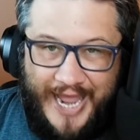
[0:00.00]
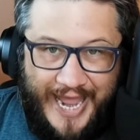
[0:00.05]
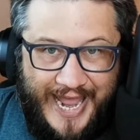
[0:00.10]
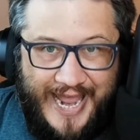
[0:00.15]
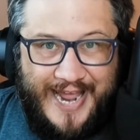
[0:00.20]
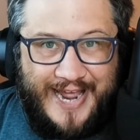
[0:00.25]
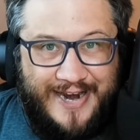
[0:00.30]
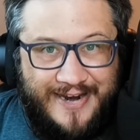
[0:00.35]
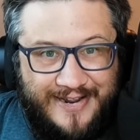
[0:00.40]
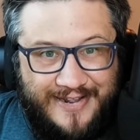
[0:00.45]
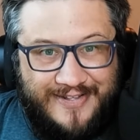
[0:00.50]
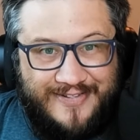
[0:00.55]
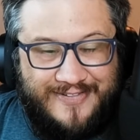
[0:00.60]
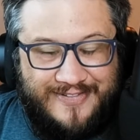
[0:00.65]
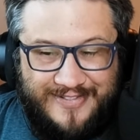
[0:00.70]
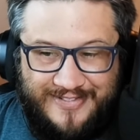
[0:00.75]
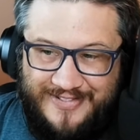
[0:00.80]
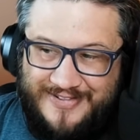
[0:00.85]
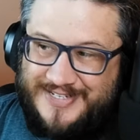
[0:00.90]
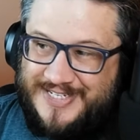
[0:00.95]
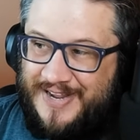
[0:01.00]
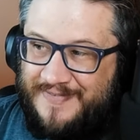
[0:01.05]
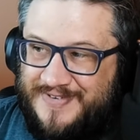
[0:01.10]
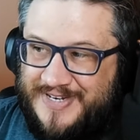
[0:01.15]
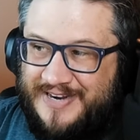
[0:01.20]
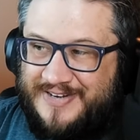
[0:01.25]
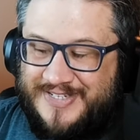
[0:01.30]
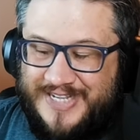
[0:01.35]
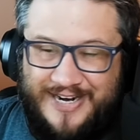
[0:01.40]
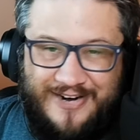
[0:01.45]
And
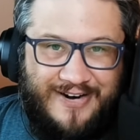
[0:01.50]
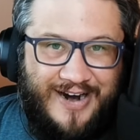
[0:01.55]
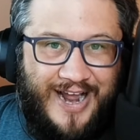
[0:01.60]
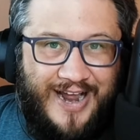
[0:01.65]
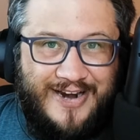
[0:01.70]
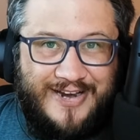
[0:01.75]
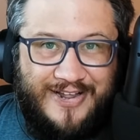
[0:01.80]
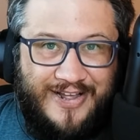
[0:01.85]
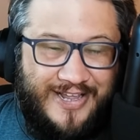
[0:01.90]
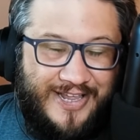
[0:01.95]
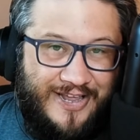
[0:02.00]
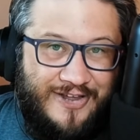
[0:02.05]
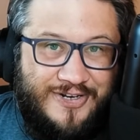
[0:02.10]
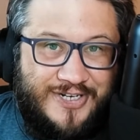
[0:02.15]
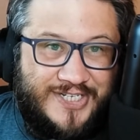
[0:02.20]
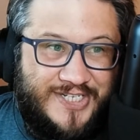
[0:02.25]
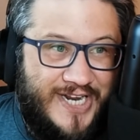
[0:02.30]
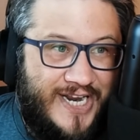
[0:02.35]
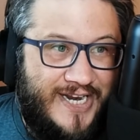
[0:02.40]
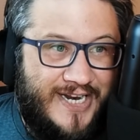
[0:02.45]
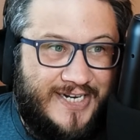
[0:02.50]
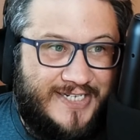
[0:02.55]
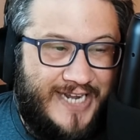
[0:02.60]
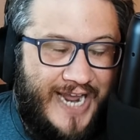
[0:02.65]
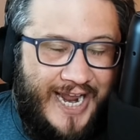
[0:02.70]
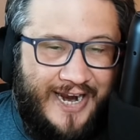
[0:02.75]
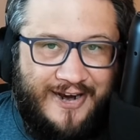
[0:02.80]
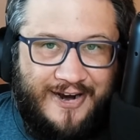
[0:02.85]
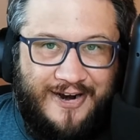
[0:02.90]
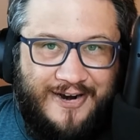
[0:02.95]
sometimes later on, you're like, you just need an
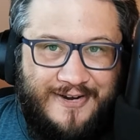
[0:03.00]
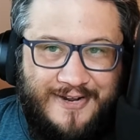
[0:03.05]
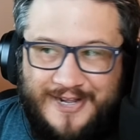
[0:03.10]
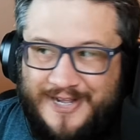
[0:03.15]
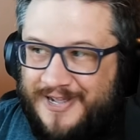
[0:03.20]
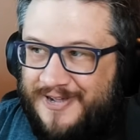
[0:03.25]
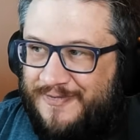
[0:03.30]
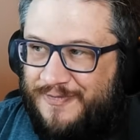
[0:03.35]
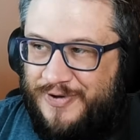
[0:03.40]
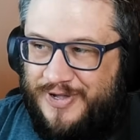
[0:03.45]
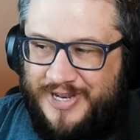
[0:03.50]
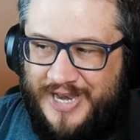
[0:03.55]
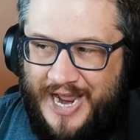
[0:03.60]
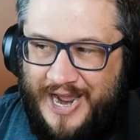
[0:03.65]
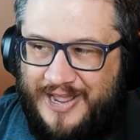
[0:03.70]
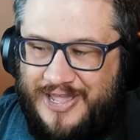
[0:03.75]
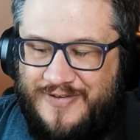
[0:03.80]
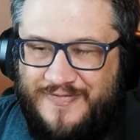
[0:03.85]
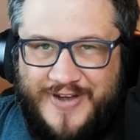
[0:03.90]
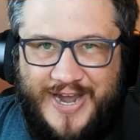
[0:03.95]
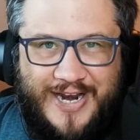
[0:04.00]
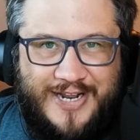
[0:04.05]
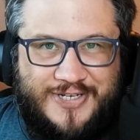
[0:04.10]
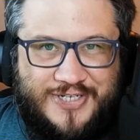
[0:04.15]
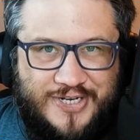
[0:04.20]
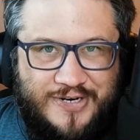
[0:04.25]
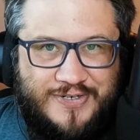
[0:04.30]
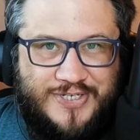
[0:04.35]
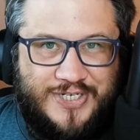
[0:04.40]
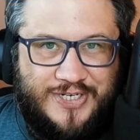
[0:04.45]
attacker. Well, now you've
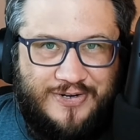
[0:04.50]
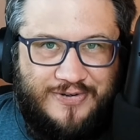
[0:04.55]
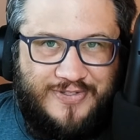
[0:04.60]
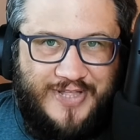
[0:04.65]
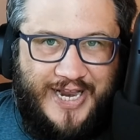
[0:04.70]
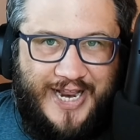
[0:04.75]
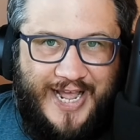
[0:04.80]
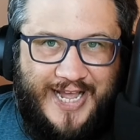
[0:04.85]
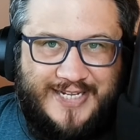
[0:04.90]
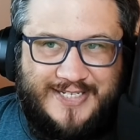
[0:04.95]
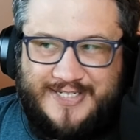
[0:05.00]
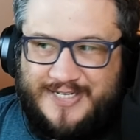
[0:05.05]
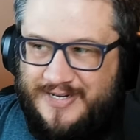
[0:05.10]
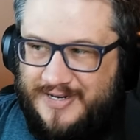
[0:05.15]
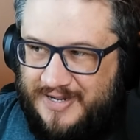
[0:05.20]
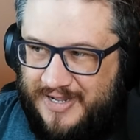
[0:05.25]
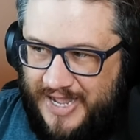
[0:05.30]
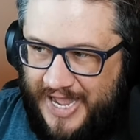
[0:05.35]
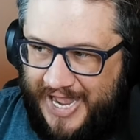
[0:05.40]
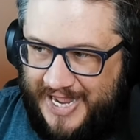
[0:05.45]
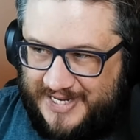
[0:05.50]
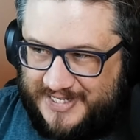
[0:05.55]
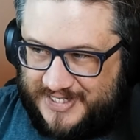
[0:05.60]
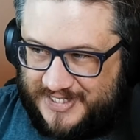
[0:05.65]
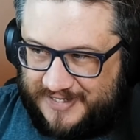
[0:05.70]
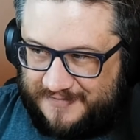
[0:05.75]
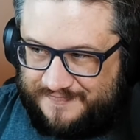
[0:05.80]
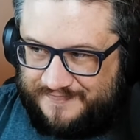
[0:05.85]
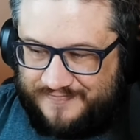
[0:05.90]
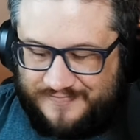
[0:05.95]
got a 2/2 that has
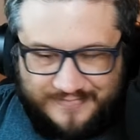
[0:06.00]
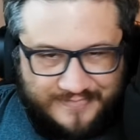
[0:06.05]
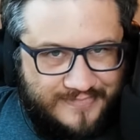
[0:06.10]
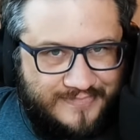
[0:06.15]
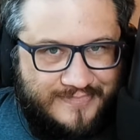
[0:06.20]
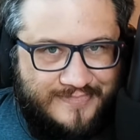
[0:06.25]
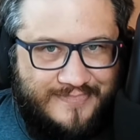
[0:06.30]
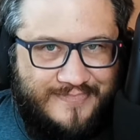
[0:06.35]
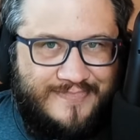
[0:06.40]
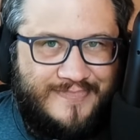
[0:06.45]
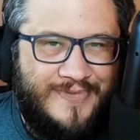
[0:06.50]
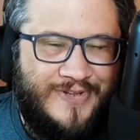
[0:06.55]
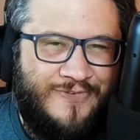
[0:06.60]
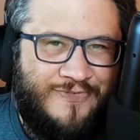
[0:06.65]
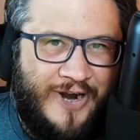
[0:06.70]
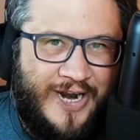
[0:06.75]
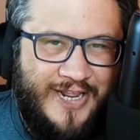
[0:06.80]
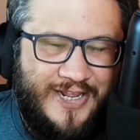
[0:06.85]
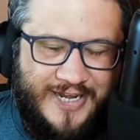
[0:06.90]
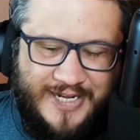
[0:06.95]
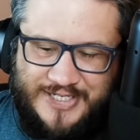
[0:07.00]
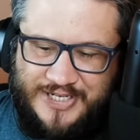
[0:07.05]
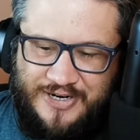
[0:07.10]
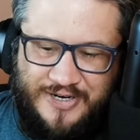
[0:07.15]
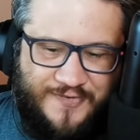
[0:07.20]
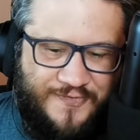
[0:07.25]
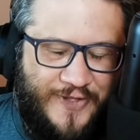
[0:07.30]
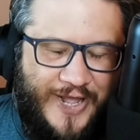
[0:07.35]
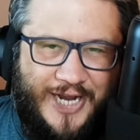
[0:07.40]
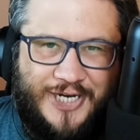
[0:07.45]
haste, right?
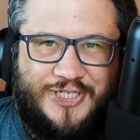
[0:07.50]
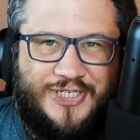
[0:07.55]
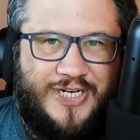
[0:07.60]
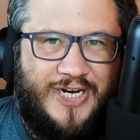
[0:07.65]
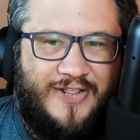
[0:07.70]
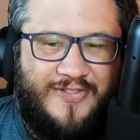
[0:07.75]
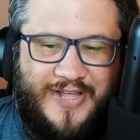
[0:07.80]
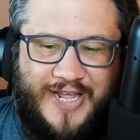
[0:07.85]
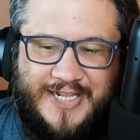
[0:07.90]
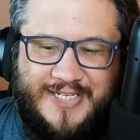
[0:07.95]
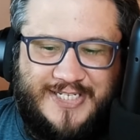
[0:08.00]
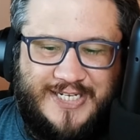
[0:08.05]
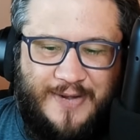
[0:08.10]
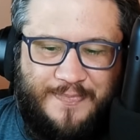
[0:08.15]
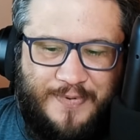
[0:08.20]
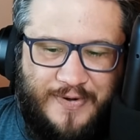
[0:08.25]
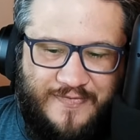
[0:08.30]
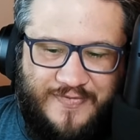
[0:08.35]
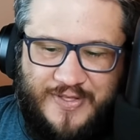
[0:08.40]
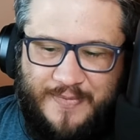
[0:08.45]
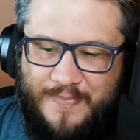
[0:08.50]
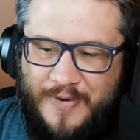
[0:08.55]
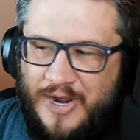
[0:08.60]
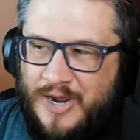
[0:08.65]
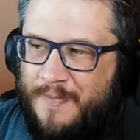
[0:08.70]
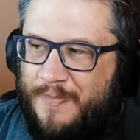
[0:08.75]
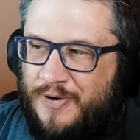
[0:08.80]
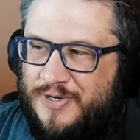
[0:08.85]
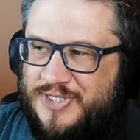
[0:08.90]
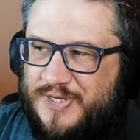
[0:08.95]
Because you just flashed it on the end step of the
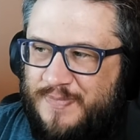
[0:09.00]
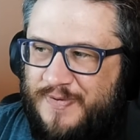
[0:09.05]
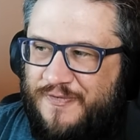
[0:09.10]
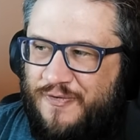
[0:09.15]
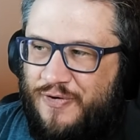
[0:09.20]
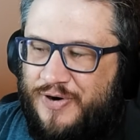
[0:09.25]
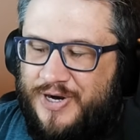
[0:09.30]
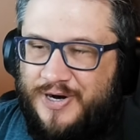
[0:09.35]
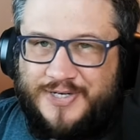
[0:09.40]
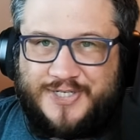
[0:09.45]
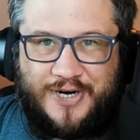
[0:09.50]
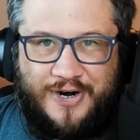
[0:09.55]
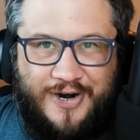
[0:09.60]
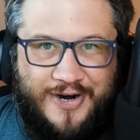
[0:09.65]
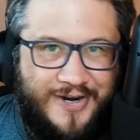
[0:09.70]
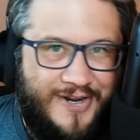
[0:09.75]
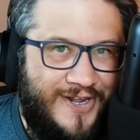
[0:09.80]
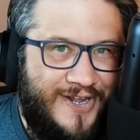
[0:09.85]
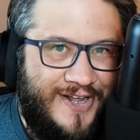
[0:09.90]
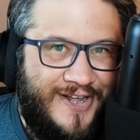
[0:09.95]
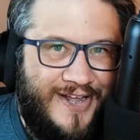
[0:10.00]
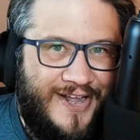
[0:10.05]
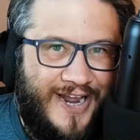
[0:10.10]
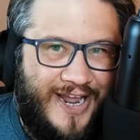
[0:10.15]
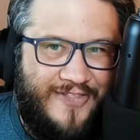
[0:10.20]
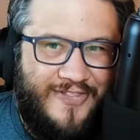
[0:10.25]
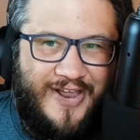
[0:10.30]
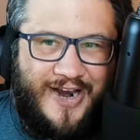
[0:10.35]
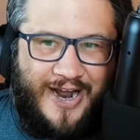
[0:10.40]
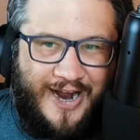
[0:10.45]
person before your turn,
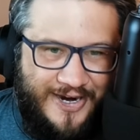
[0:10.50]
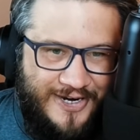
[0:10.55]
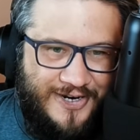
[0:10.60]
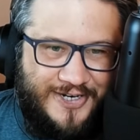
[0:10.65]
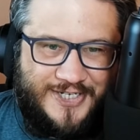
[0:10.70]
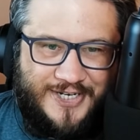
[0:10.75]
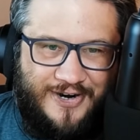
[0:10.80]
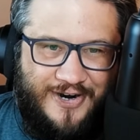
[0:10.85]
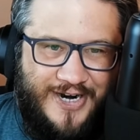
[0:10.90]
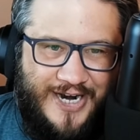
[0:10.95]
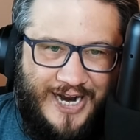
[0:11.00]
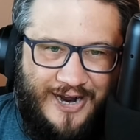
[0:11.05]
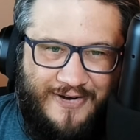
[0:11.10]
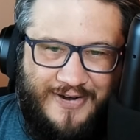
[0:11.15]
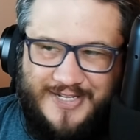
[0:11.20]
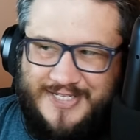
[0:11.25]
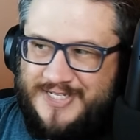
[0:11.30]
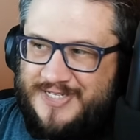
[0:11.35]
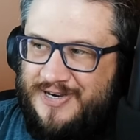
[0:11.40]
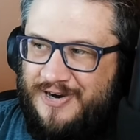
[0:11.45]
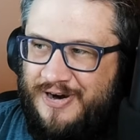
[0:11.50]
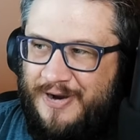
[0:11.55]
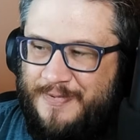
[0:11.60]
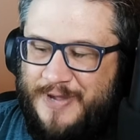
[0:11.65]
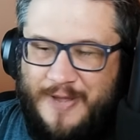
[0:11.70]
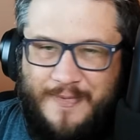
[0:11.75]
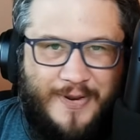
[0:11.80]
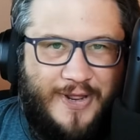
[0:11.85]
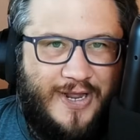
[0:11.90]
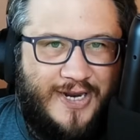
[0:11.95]
and then on your turn, now it's
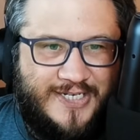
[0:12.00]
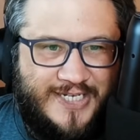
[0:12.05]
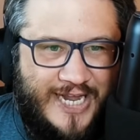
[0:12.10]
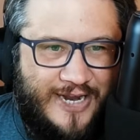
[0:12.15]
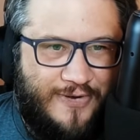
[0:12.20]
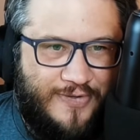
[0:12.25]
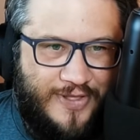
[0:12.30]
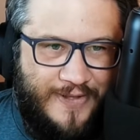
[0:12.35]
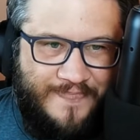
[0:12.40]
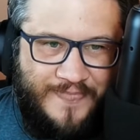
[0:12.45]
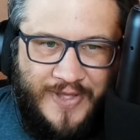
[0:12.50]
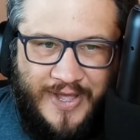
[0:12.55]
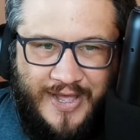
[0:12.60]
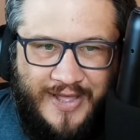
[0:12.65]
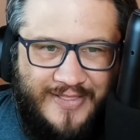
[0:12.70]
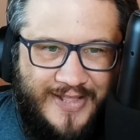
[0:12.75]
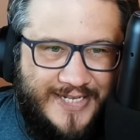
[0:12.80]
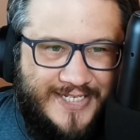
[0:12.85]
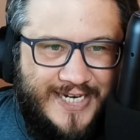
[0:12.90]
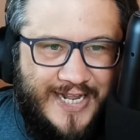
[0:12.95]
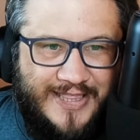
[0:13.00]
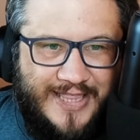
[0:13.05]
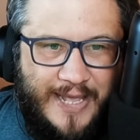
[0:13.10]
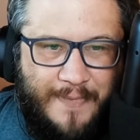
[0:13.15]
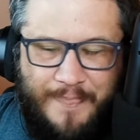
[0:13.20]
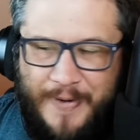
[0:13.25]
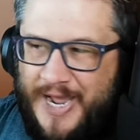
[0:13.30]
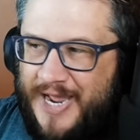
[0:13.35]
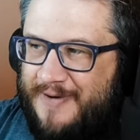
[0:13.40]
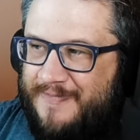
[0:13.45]
your upkeep, and you can attack with it. That's
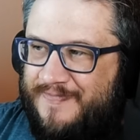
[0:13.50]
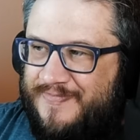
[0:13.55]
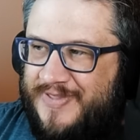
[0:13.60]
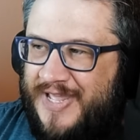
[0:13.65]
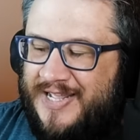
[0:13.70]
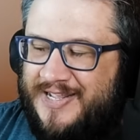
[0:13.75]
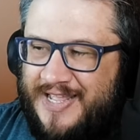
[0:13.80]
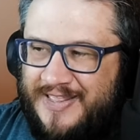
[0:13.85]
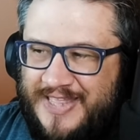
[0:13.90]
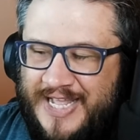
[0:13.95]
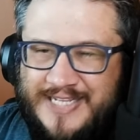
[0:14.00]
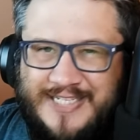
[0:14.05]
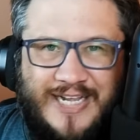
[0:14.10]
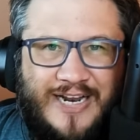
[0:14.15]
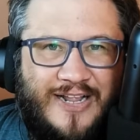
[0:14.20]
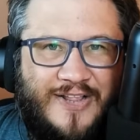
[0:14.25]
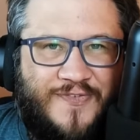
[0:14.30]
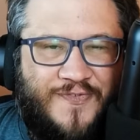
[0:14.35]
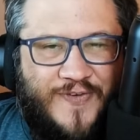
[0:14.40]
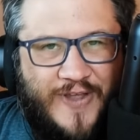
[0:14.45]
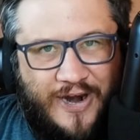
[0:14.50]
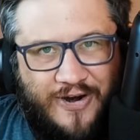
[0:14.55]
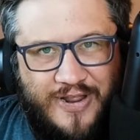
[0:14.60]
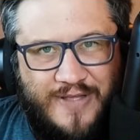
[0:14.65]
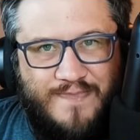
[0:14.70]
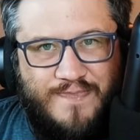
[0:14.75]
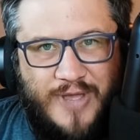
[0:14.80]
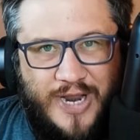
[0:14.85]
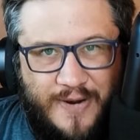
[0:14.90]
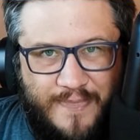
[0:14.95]
not that bad. That's at its
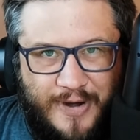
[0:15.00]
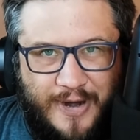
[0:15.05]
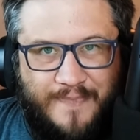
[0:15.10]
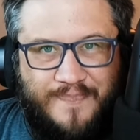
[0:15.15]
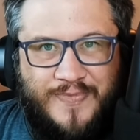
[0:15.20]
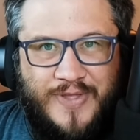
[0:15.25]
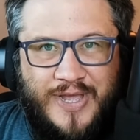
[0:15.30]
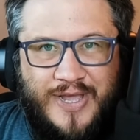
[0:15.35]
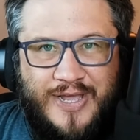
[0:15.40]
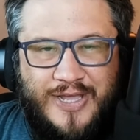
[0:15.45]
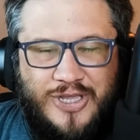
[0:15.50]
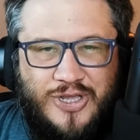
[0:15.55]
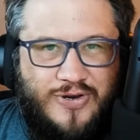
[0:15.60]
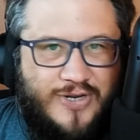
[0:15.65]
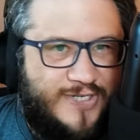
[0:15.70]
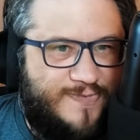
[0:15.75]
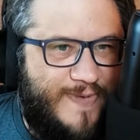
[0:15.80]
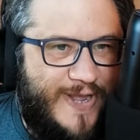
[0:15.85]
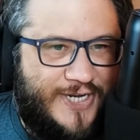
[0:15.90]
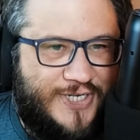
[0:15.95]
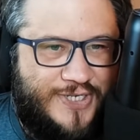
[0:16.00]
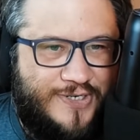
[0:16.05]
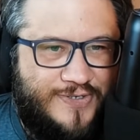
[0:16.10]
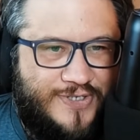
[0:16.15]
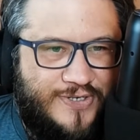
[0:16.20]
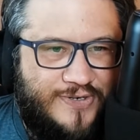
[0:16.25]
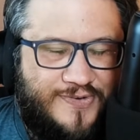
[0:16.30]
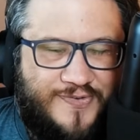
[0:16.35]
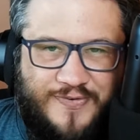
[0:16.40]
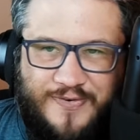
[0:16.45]
very minimum. You just make
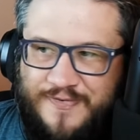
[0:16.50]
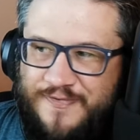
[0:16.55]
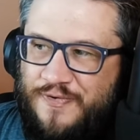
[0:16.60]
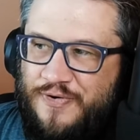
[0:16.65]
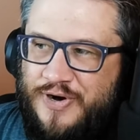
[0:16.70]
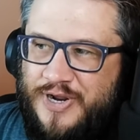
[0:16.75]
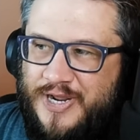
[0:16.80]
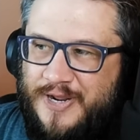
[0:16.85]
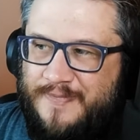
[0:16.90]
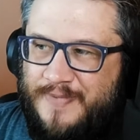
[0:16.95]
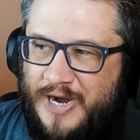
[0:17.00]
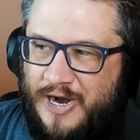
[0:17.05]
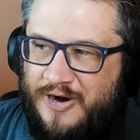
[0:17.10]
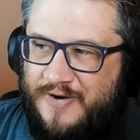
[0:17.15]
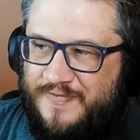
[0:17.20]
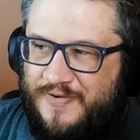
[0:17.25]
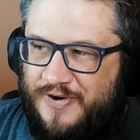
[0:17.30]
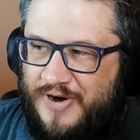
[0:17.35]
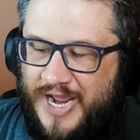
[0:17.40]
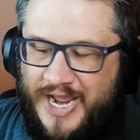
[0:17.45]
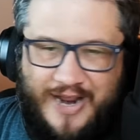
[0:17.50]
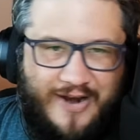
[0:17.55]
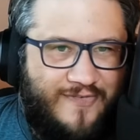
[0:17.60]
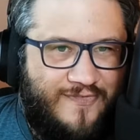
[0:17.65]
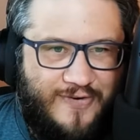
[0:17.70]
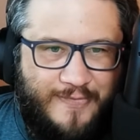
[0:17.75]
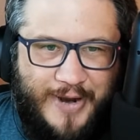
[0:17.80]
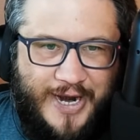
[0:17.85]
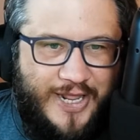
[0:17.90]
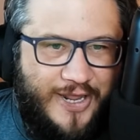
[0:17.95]
2/2s for free out of your
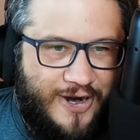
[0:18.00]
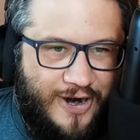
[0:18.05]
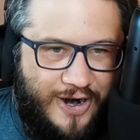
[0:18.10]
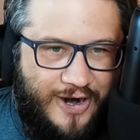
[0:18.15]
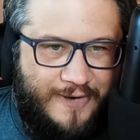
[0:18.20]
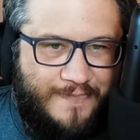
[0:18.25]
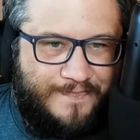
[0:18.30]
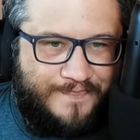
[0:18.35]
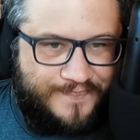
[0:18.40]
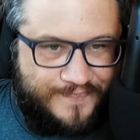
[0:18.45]
hand from any card.